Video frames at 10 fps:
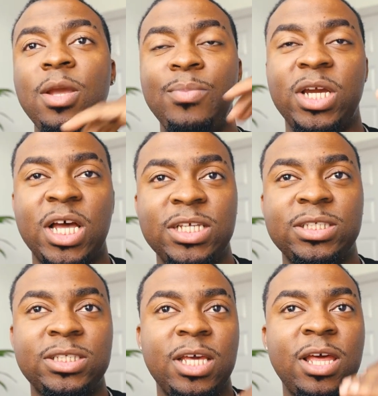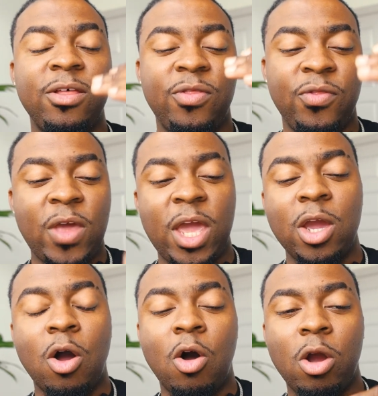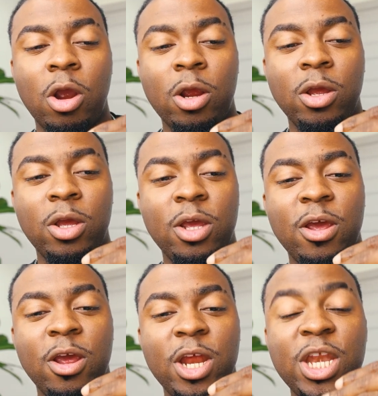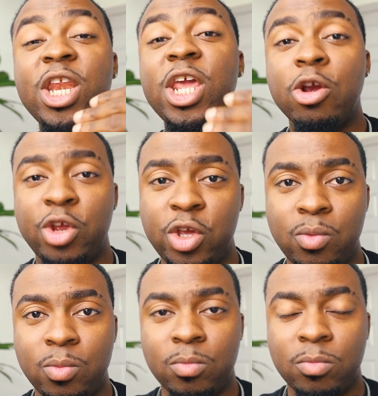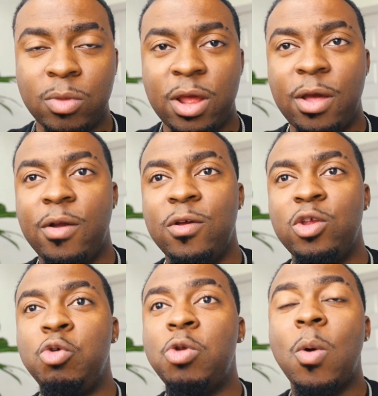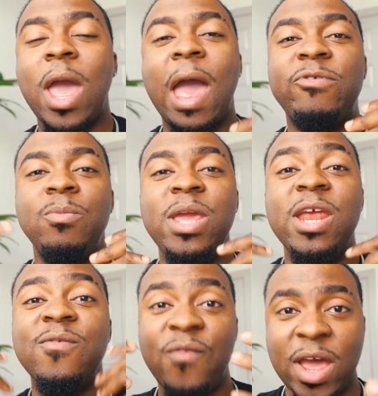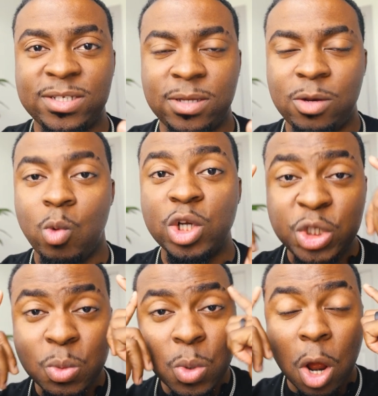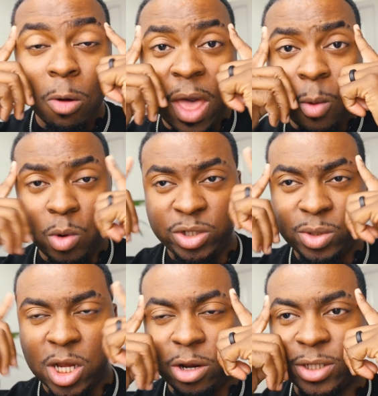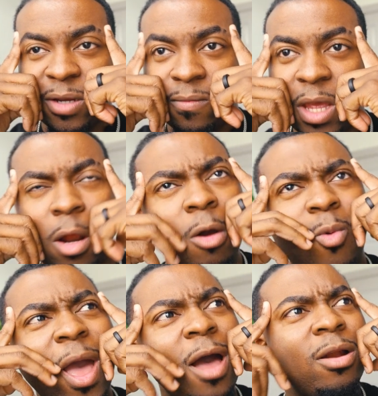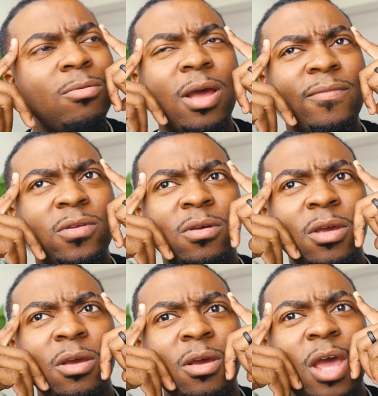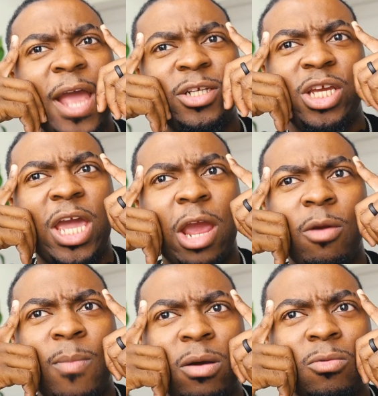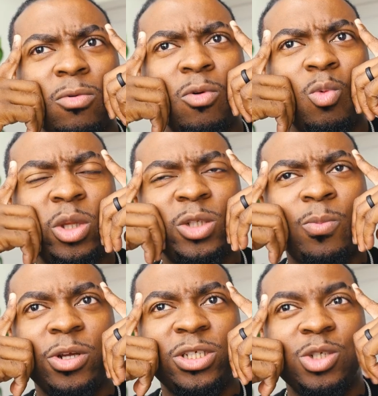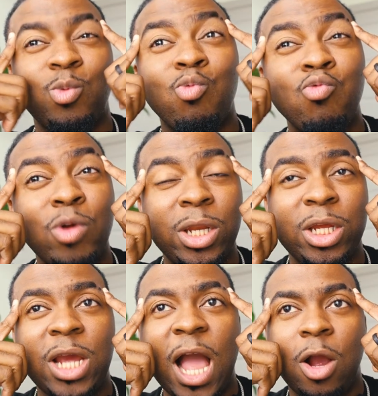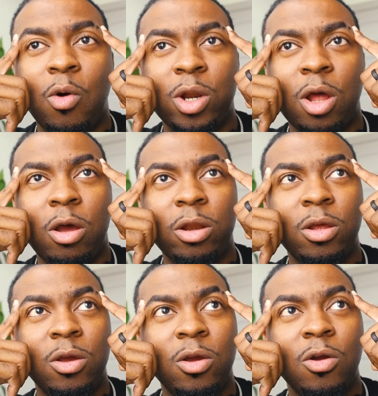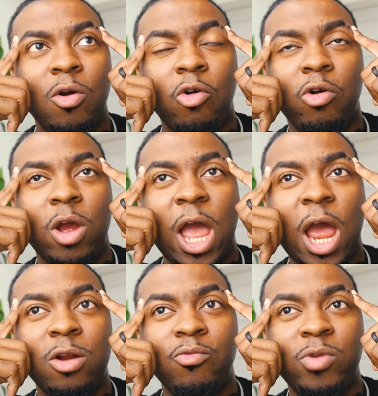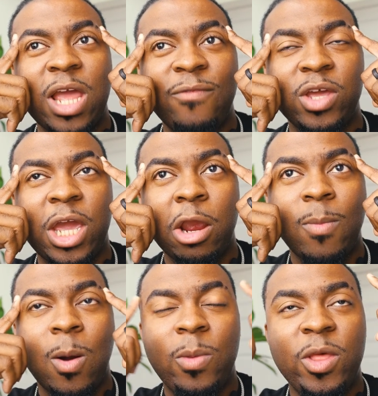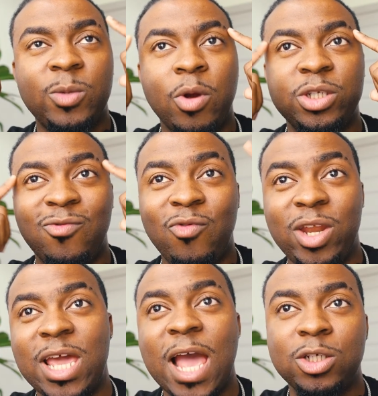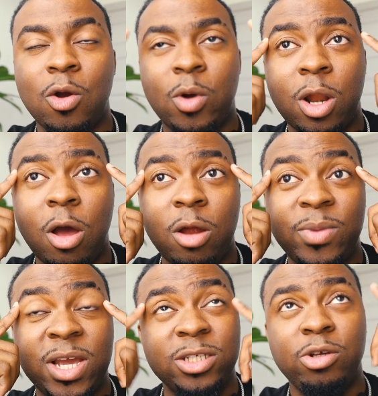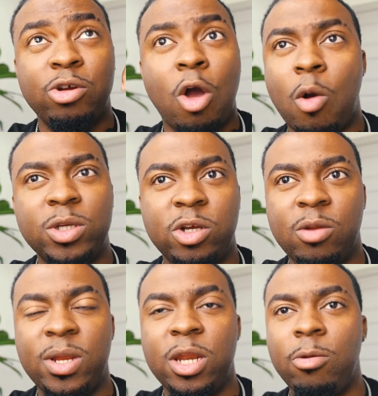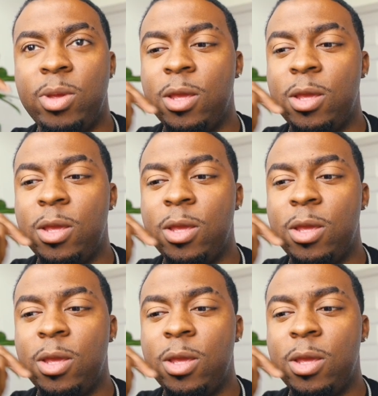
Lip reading: Because they are near you, you don't have to be invested. Once you know that, once you tell yourself that, oh wow, I don't have to actually care about what this person has really got going on, or I don't really have to care about what this person really has going on because they're always going to be near me.